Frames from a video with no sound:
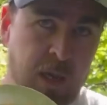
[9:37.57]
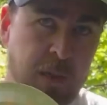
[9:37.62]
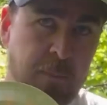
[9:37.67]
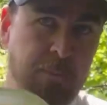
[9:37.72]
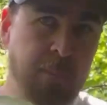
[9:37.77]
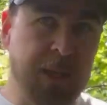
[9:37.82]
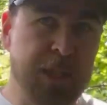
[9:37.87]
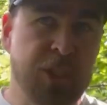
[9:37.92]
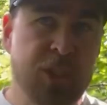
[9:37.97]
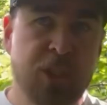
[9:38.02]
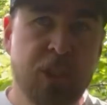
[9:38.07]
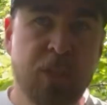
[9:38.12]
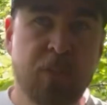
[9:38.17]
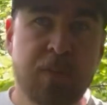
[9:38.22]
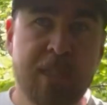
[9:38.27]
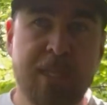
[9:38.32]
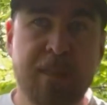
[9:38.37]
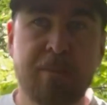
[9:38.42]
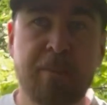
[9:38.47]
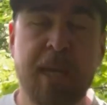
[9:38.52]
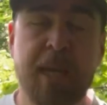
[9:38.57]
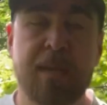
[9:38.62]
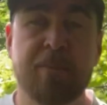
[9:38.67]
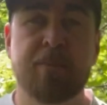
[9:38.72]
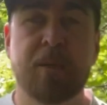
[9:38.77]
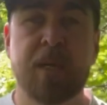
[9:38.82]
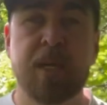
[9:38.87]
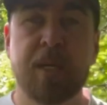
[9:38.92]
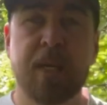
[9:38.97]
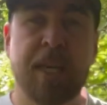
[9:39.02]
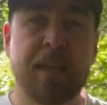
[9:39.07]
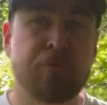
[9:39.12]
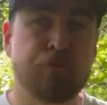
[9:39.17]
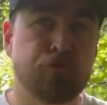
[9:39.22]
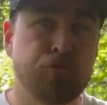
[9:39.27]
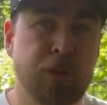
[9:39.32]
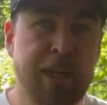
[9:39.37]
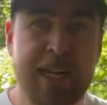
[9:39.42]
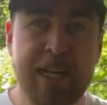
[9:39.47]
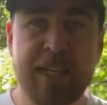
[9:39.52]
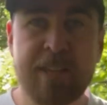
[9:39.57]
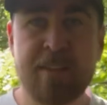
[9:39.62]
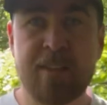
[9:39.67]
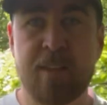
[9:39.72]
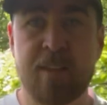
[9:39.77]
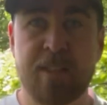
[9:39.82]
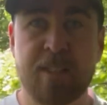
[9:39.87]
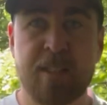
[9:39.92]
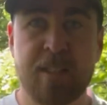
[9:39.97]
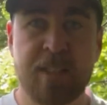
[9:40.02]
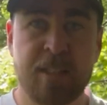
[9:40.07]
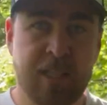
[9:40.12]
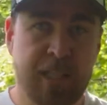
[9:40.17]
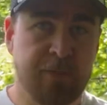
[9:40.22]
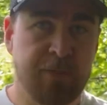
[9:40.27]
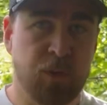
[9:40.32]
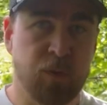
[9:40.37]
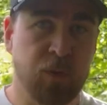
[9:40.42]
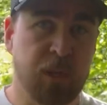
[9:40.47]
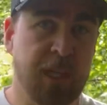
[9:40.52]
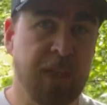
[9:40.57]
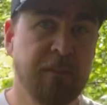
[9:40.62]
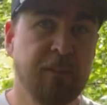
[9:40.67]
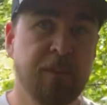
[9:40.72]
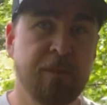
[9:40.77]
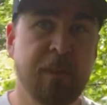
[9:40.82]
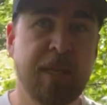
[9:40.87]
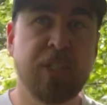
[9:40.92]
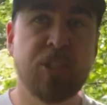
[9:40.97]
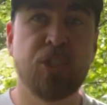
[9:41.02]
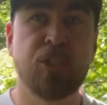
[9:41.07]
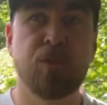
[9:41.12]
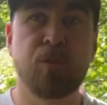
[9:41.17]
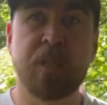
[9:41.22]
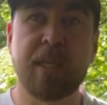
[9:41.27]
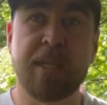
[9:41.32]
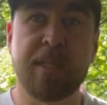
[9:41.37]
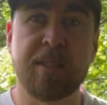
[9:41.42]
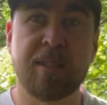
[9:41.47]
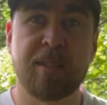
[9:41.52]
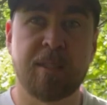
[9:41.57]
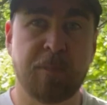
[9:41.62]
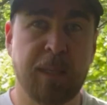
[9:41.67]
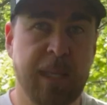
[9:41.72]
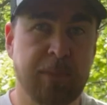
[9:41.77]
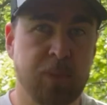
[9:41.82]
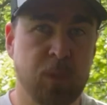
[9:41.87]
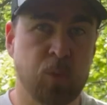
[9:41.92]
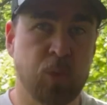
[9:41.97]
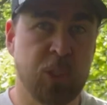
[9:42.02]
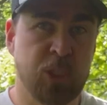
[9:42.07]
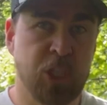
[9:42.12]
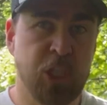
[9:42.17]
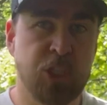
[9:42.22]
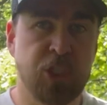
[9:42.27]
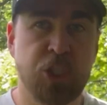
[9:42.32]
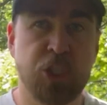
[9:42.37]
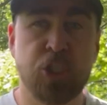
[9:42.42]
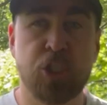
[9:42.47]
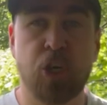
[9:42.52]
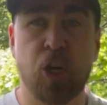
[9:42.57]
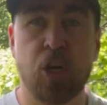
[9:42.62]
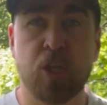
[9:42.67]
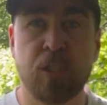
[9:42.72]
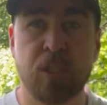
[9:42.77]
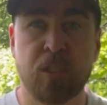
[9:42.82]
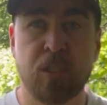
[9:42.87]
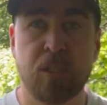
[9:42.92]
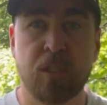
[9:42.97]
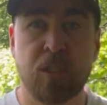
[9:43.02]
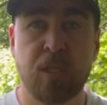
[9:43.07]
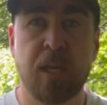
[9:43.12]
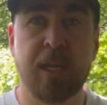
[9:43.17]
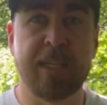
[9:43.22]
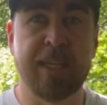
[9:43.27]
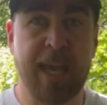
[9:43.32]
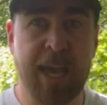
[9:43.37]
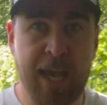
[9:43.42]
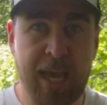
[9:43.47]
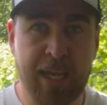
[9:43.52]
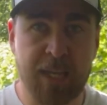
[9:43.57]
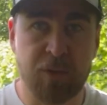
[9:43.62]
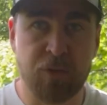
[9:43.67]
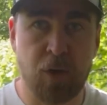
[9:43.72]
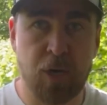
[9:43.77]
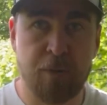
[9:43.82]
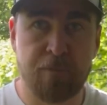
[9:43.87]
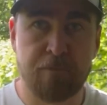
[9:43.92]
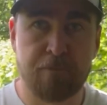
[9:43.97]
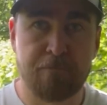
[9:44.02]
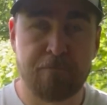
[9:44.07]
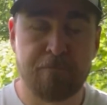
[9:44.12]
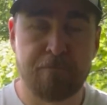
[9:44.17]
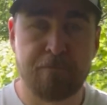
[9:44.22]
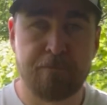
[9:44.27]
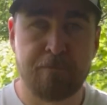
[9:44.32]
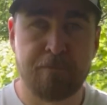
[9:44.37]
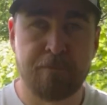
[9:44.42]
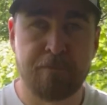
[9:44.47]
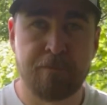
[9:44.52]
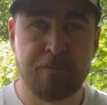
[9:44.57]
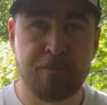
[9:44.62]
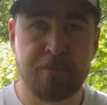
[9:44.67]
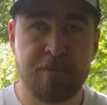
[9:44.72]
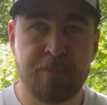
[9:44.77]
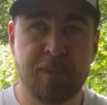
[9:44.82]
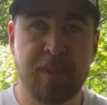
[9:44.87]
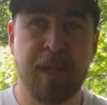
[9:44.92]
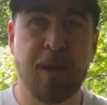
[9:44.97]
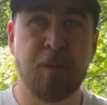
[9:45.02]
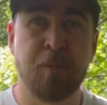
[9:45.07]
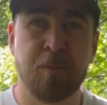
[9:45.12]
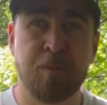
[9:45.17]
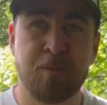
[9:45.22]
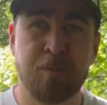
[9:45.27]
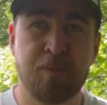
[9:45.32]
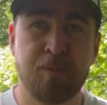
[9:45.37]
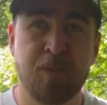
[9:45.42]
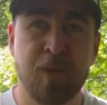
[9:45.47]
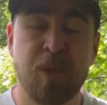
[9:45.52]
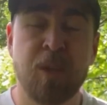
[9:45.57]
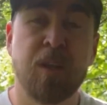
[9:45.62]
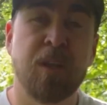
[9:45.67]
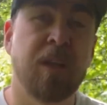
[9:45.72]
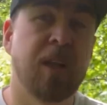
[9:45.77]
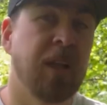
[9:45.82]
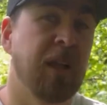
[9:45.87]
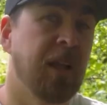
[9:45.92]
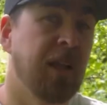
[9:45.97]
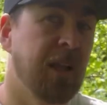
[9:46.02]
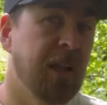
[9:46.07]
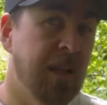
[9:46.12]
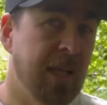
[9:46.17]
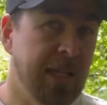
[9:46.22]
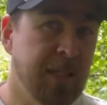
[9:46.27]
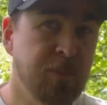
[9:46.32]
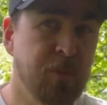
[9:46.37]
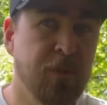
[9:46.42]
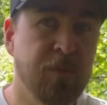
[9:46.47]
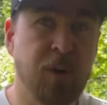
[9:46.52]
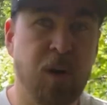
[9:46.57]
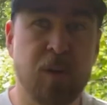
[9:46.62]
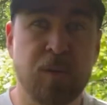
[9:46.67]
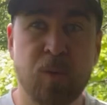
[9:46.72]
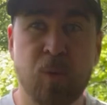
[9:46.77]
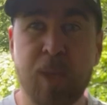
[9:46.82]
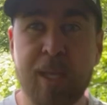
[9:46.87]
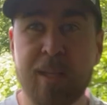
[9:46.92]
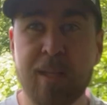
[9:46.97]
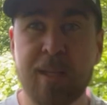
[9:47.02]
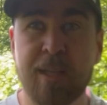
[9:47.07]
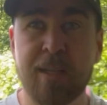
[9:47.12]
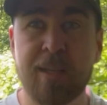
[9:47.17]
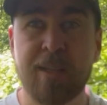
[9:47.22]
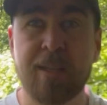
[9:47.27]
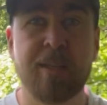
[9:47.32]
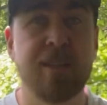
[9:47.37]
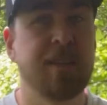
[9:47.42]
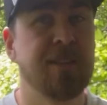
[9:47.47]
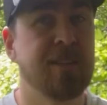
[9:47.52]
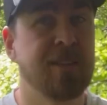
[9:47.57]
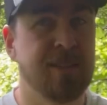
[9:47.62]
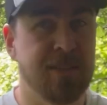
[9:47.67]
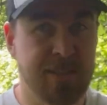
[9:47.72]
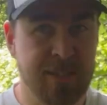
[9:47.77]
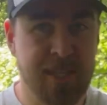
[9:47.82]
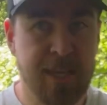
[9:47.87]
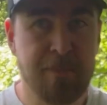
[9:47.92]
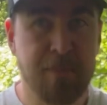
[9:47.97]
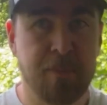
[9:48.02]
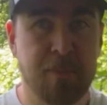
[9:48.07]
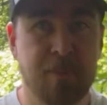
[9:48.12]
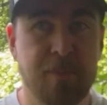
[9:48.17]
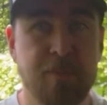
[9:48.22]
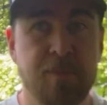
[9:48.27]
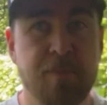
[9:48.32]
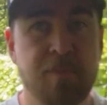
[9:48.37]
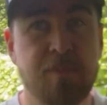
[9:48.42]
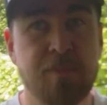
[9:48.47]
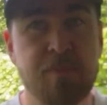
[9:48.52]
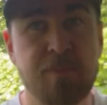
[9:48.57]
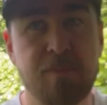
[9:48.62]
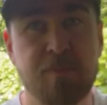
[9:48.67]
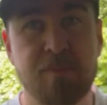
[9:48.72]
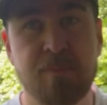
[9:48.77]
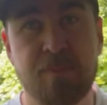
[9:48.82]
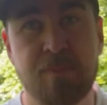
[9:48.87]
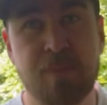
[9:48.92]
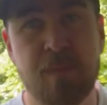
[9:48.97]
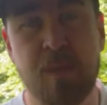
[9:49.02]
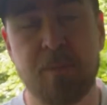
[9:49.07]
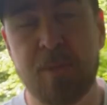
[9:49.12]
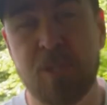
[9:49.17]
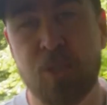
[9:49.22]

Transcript: By shooting paper, it really does give you the information you need to be able to adjust your shot and get accurate. Now, let's move on quickly to tip number